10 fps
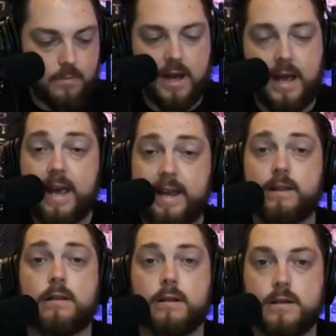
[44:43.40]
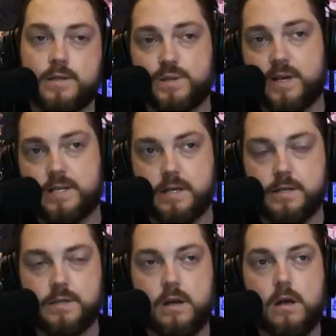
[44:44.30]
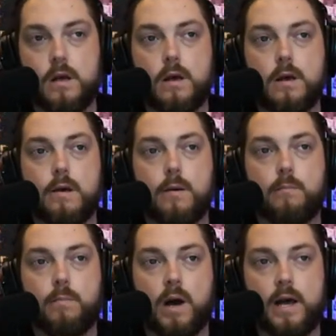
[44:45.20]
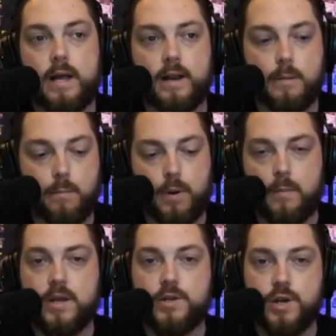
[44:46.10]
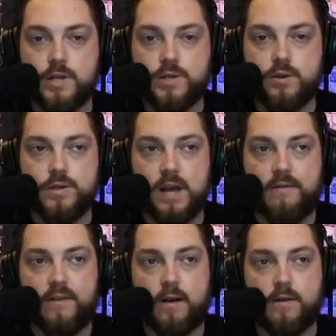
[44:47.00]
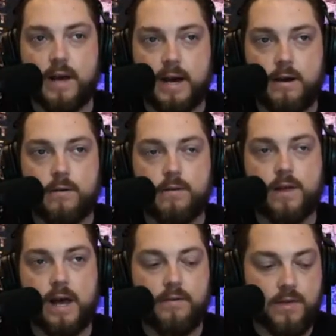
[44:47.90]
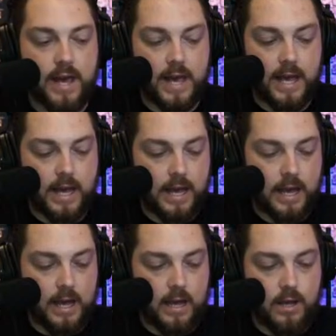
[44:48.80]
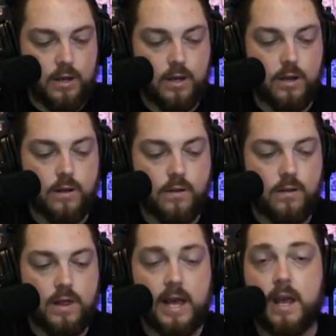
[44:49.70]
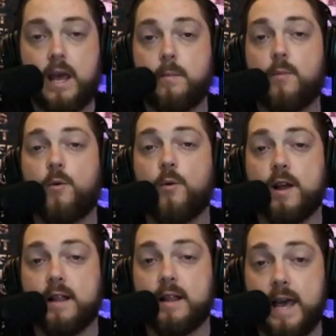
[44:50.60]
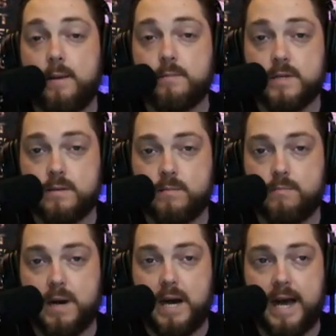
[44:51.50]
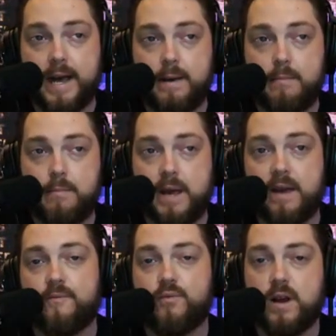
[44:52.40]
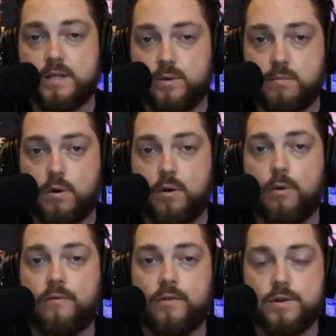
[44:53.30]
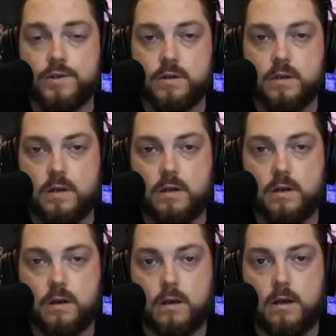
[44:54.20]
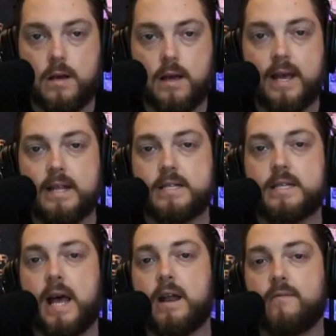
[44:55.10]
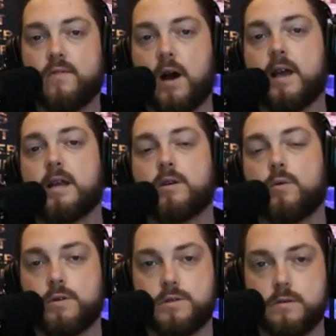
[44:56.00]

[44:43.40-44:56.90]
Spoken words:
hating, because it's business. But public adjusters have found out that they could get more claims by being friends with more roofers instead of knocking doors.